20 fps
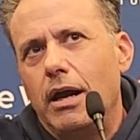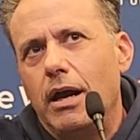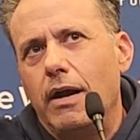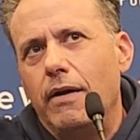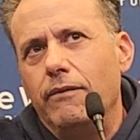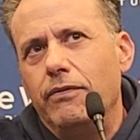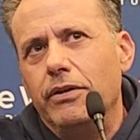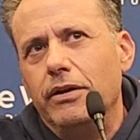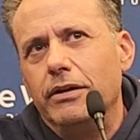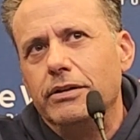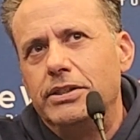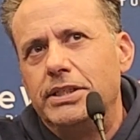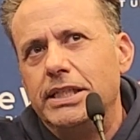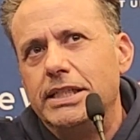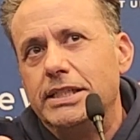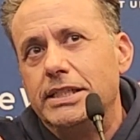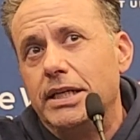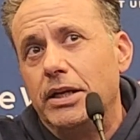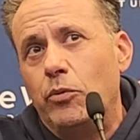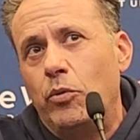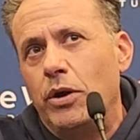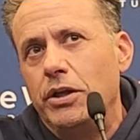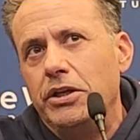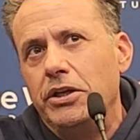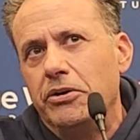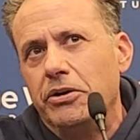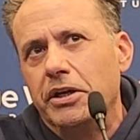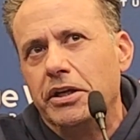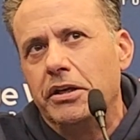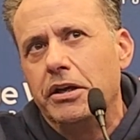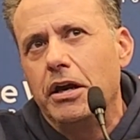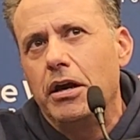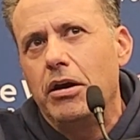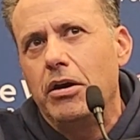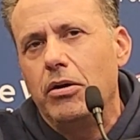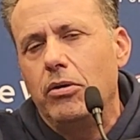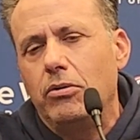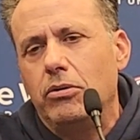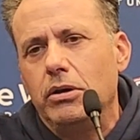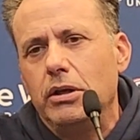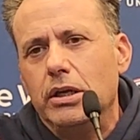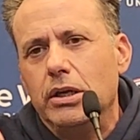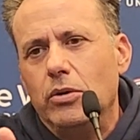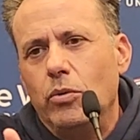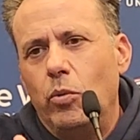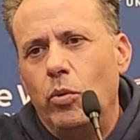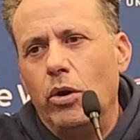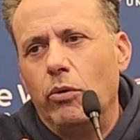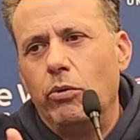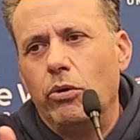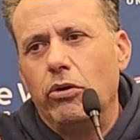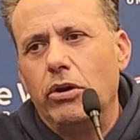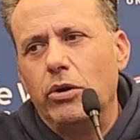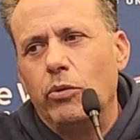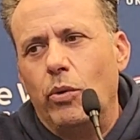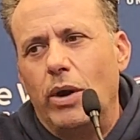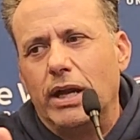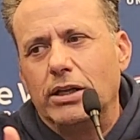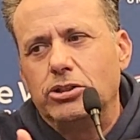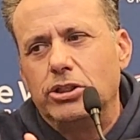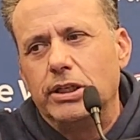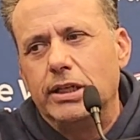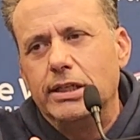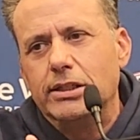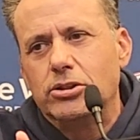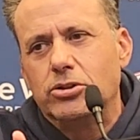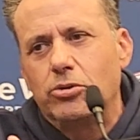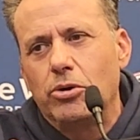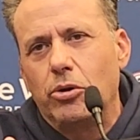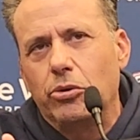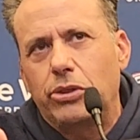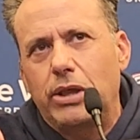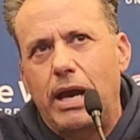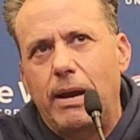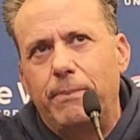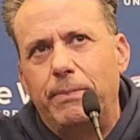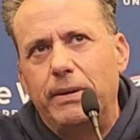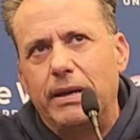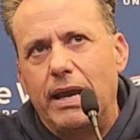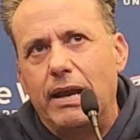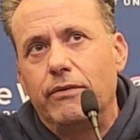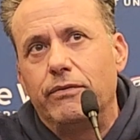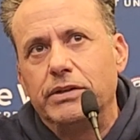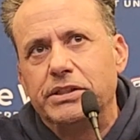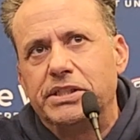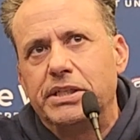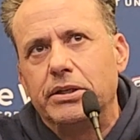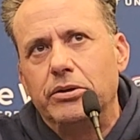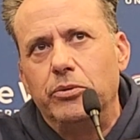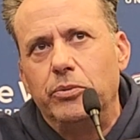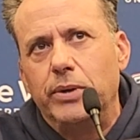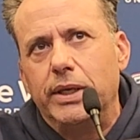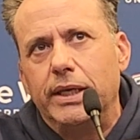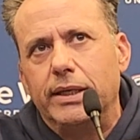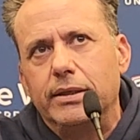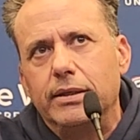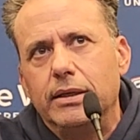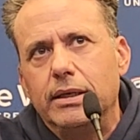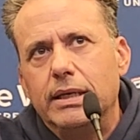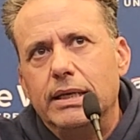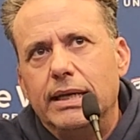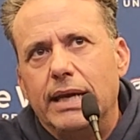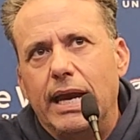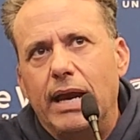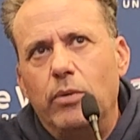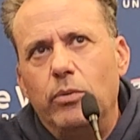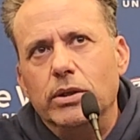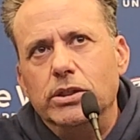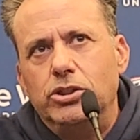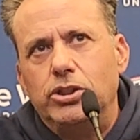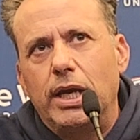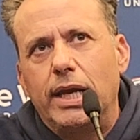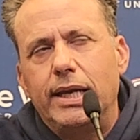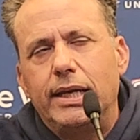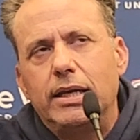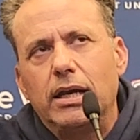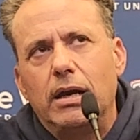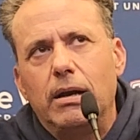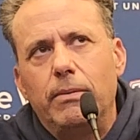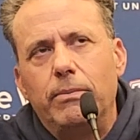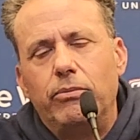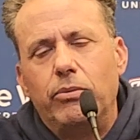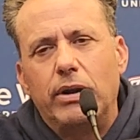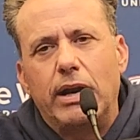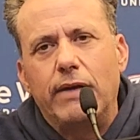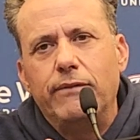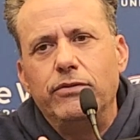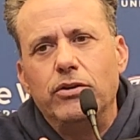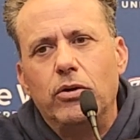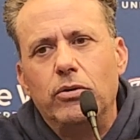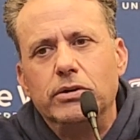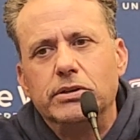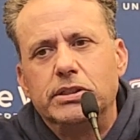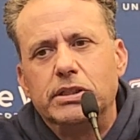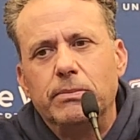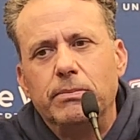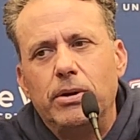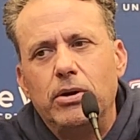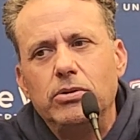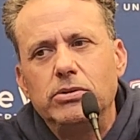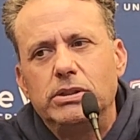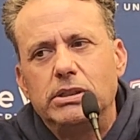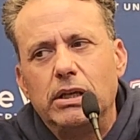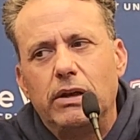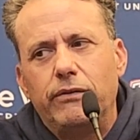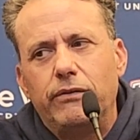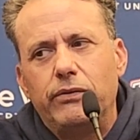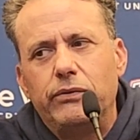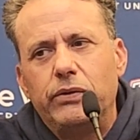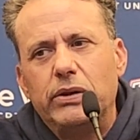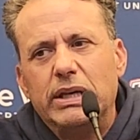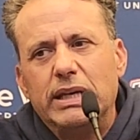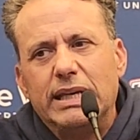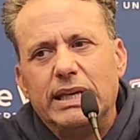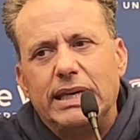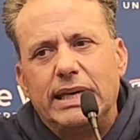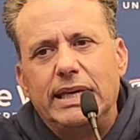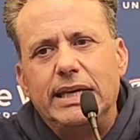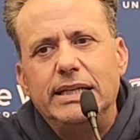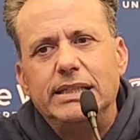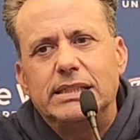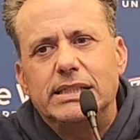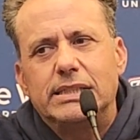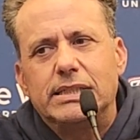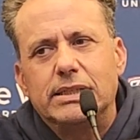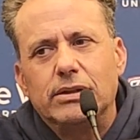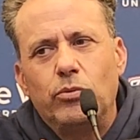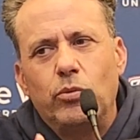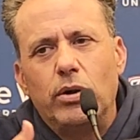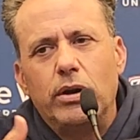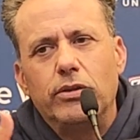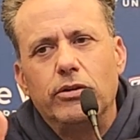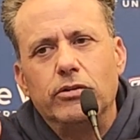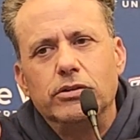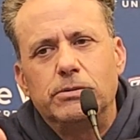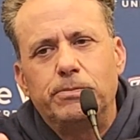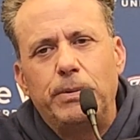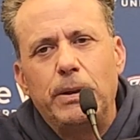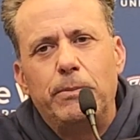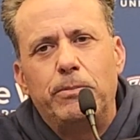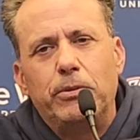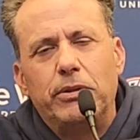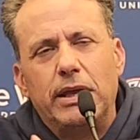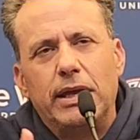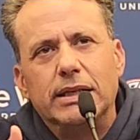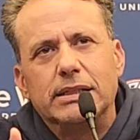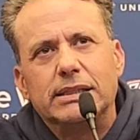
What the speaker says: of the season at 1 year ago, we're really watching his growth happen every single week. And with Jacob, what I've noticed the most of, he's one of those people